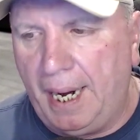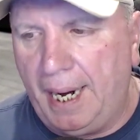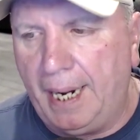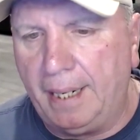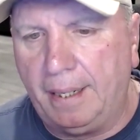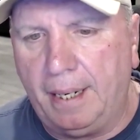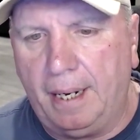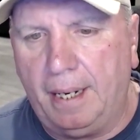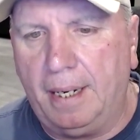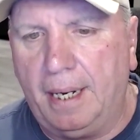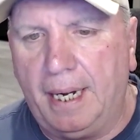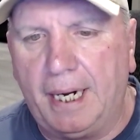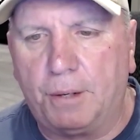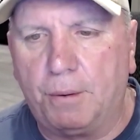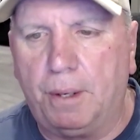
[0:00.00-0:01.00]
And uh,
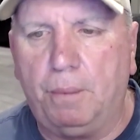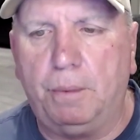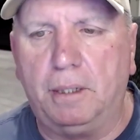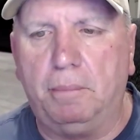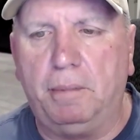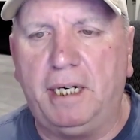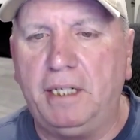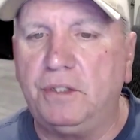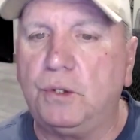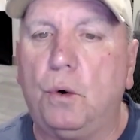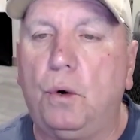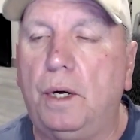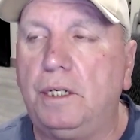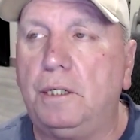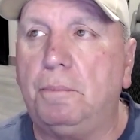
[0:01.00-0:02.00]
I agree with him. He's
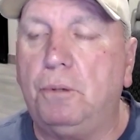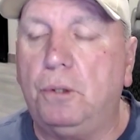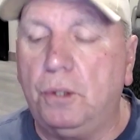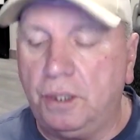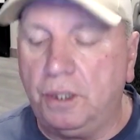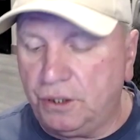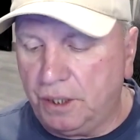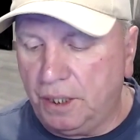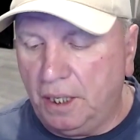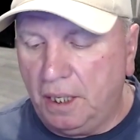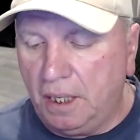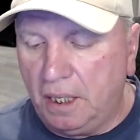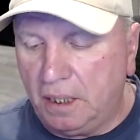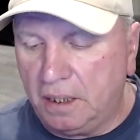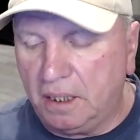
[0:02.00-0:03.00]
going to push
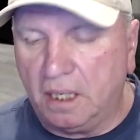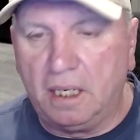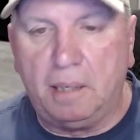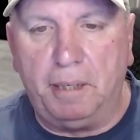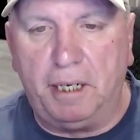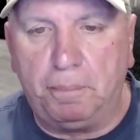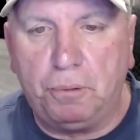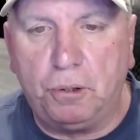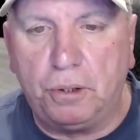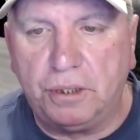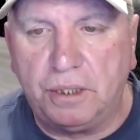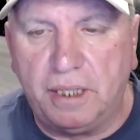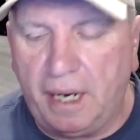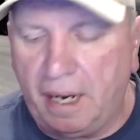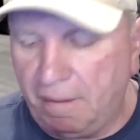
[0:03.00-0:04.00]
the limit,
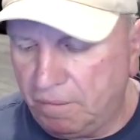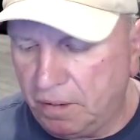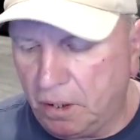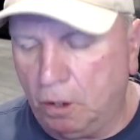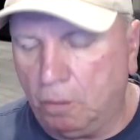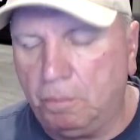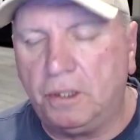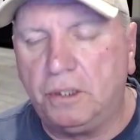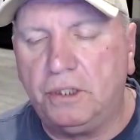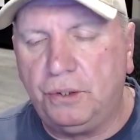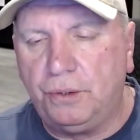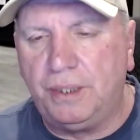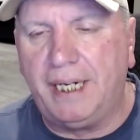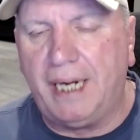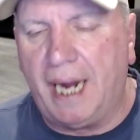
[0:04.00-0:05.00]
push the envelope
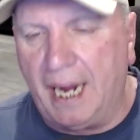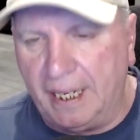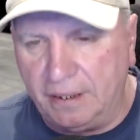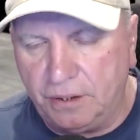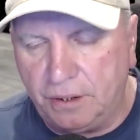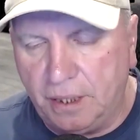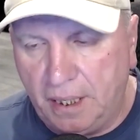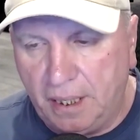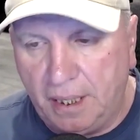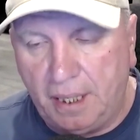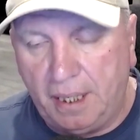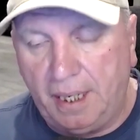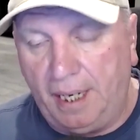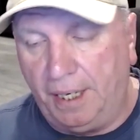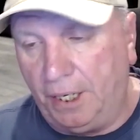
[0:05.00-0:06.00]
to the edge.
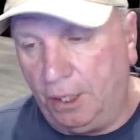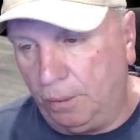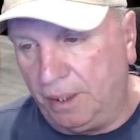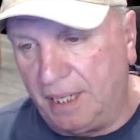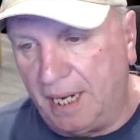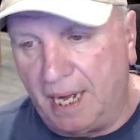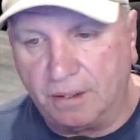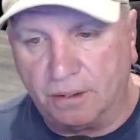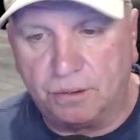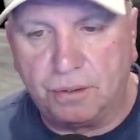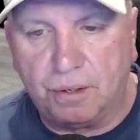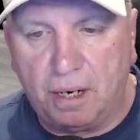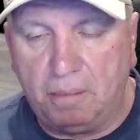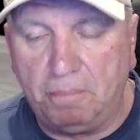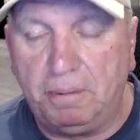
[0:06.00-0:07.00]
And knowing Donald
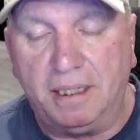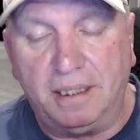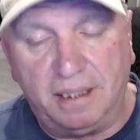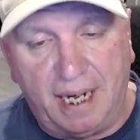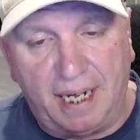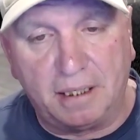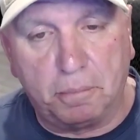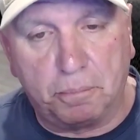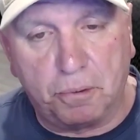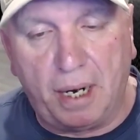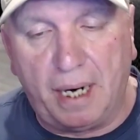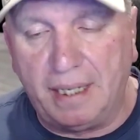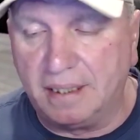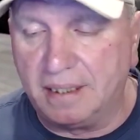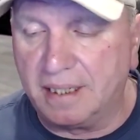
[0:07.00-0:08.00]
Trump, he's not the
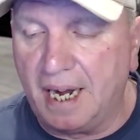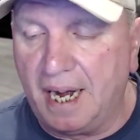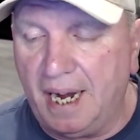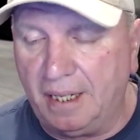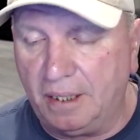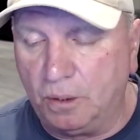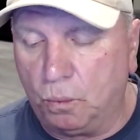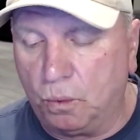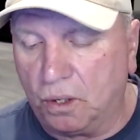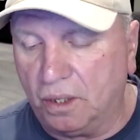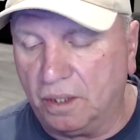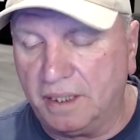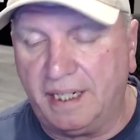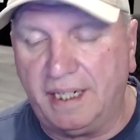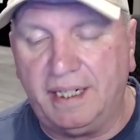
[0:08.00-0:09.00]
brightest guy in the
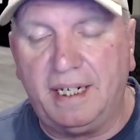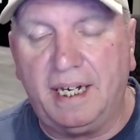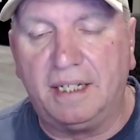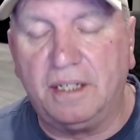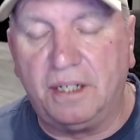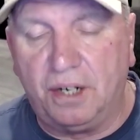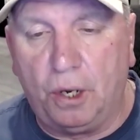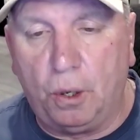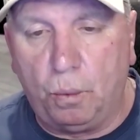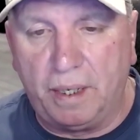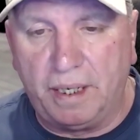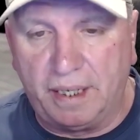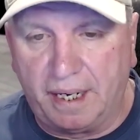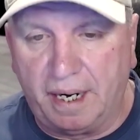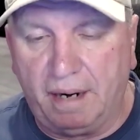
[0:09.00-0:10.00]
world and he doesn't know
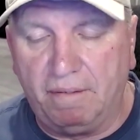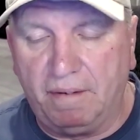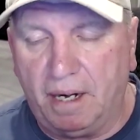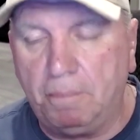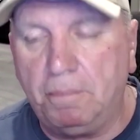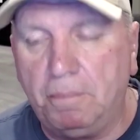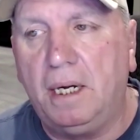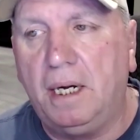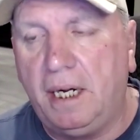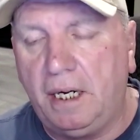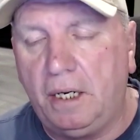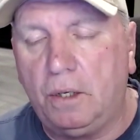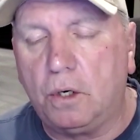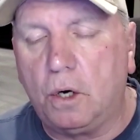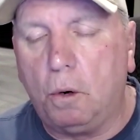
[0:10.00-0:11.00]
when to give up.
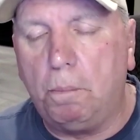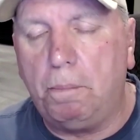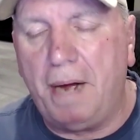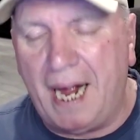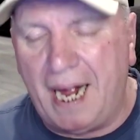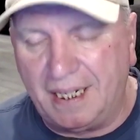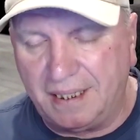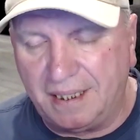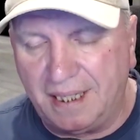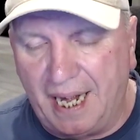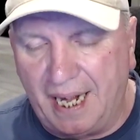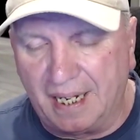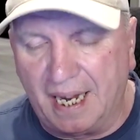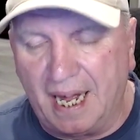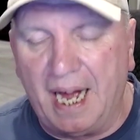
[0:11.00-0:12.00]
He'll go past
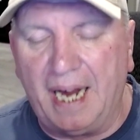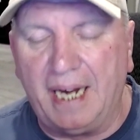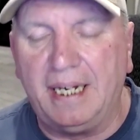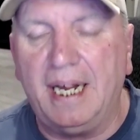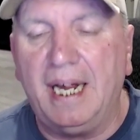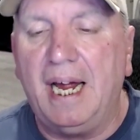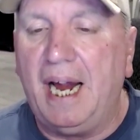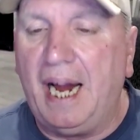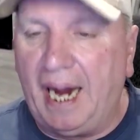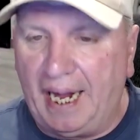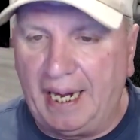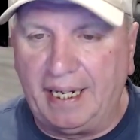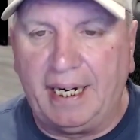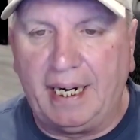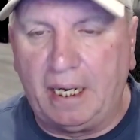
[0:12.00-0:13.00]
that line
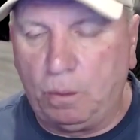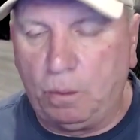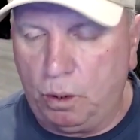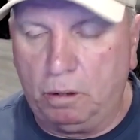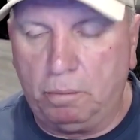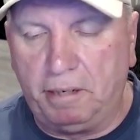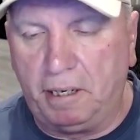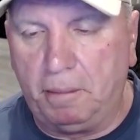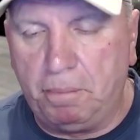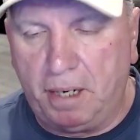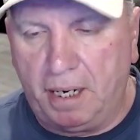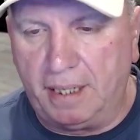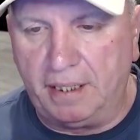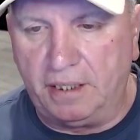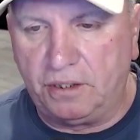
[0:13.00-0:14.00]
and he will be
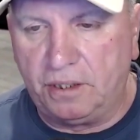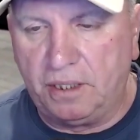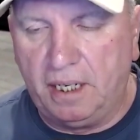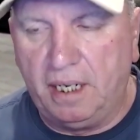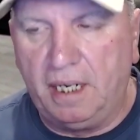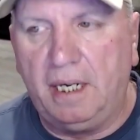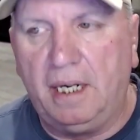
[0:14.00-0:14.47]
punished.